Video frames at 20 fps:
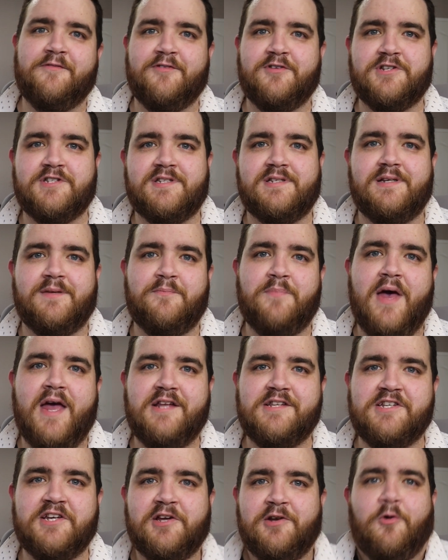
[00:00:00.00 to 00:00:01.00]
if you're just
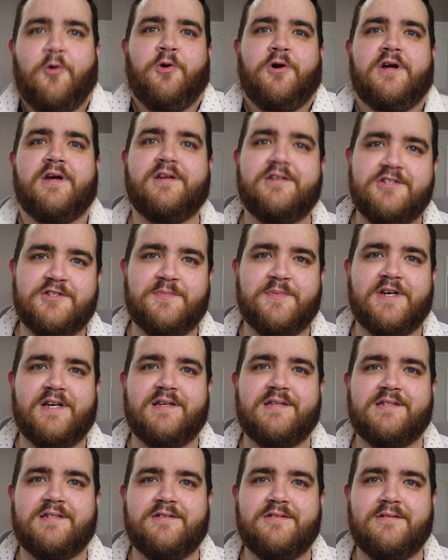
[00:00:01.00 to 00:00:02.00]
painting an orc just
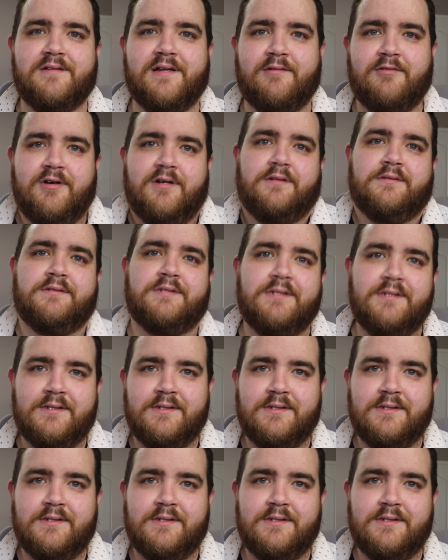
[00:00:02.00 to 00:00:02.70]
because you're like, well,